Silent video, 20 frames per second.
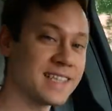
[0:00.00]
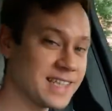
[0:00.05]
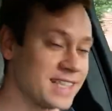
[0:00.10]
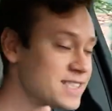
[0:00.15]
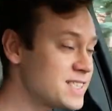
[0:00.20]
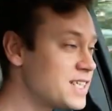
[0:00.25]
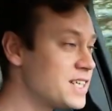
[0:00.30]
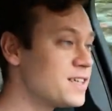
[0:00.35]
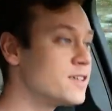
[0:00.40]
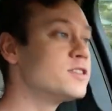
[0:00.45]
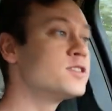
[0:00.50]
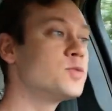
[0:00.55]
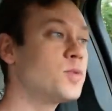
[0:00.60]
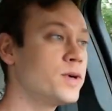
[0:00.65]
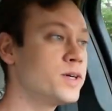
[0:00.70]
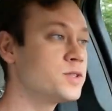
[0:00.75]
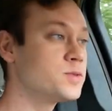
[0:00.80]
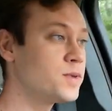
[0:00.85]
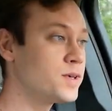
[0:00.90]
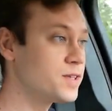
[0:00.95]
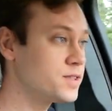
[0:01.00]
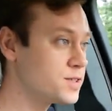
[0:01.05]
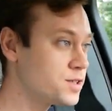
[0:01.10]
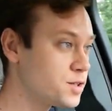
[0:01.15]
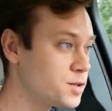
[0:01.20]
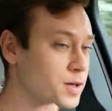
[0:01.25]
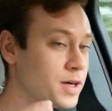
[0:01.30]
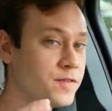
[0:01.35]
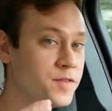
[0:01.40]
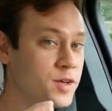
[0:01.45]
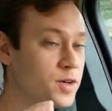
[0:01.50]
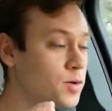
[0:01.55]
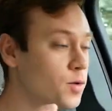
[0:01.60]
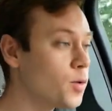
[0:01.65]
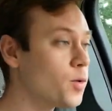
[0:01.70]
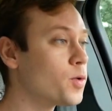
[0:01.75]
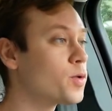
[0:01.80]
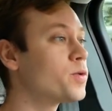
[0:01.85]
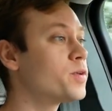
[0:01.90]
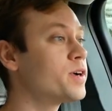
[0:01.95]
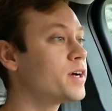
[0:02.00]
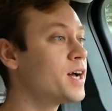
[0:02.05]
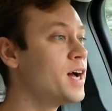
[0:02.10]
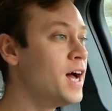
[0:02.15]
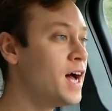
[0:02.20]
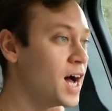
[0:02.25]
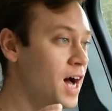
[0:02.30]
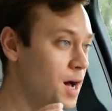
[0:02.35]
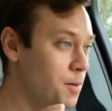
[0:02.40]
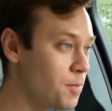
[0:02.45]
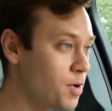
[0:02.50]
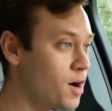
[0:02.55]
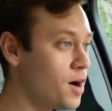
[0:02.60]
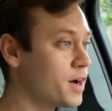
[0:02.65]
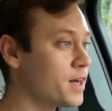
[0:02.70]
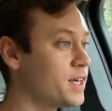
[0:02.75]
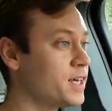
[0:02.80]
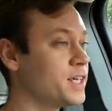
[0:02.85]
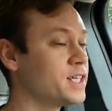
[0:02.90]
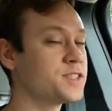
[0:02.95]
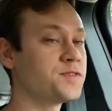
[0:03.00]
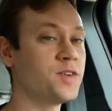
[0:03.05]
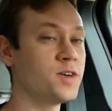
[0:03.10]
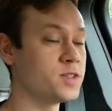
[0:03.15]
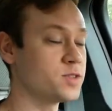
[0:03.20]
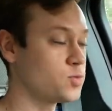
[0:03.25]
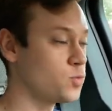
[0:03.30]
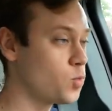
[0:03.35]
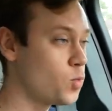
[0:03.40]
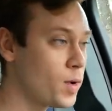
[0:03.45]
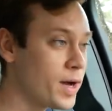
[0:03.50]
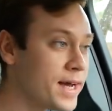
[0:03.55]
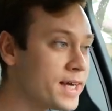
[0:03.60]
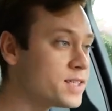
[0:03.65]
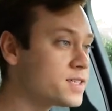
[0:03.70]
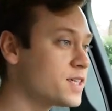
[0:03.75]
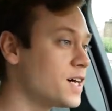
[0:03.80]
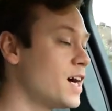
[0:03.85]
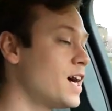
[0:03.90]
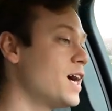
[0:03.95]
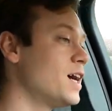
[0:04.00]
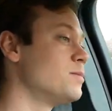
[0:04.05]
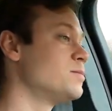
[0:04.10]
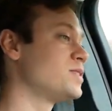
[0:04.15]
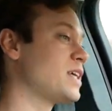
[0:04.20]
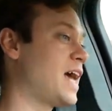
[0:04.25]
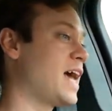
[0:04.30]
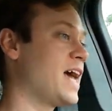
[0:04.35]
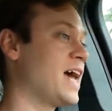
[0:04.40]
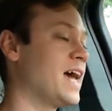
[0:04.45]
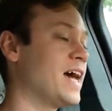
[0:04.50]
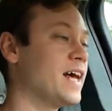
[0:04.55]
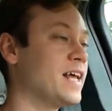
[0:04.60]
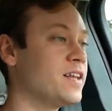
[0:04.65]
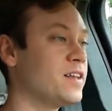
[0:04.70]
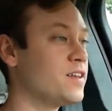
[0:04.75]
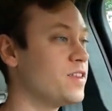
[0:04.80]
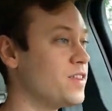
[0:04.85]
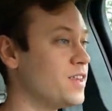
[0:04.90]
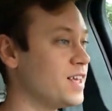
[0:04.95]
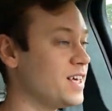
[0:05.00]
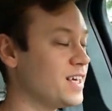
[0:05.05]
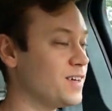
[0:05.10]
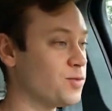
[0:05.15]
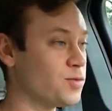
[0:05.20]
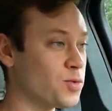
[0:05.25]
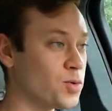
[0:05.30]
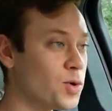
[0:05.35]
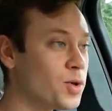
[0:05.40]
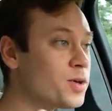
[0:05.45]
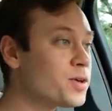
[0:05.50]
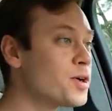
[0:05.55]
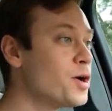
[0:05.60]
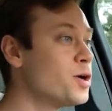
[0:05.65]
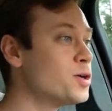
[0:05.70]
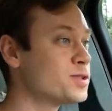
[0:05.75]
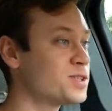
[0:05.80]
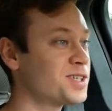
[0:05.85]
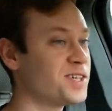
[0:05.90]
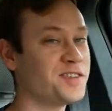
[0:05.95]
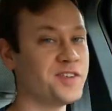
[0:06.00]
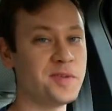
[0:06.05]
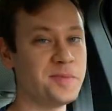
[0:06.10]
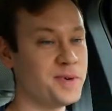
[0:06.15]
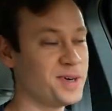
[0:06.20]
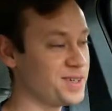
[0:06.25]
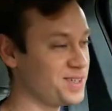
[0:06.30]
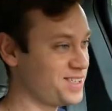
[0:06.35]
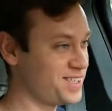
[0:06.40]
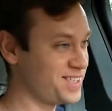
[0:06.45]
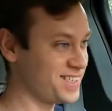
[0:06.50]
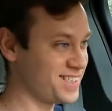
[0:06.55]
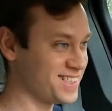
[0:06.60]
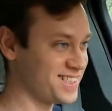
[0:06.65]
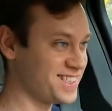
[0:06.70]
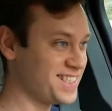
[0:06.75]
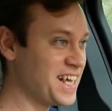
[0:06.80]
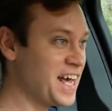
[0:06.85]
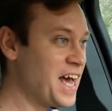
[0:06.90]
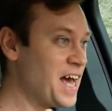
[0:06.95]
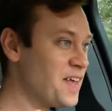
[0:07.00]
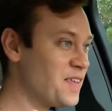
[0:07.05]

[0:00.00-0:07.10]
at least here in 2022, if you're ordering a Mach-E as far as wait times and and the roller coaster of emotions